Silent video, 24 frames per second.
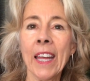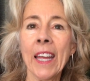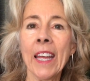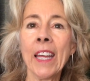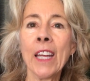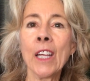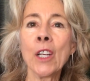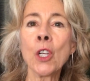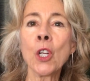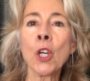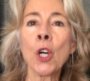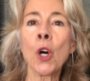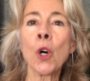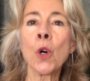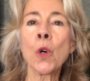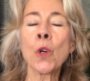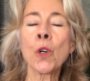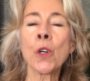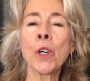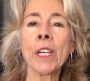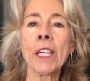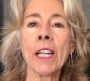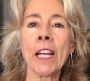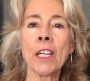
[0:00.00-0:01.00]
in co
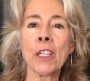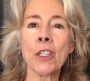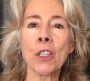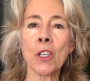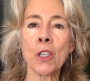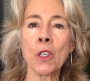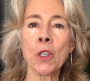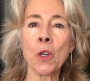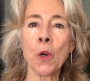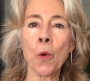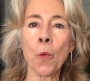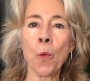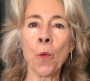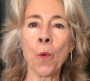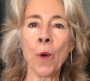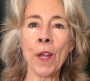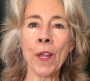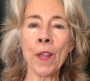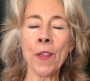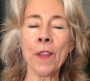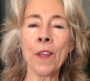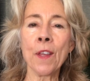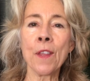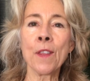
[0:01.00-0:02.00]
creation
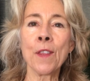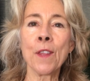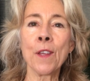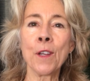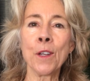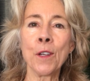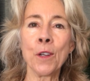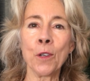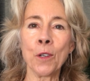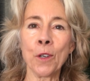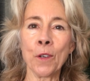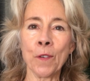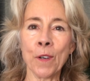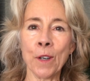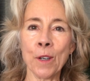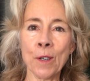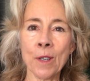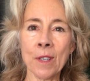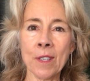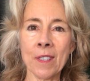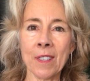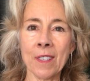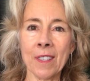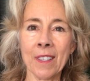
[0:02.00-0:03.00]
with the
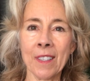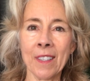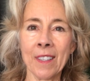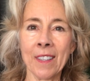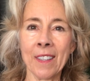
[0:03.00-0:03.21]
universe.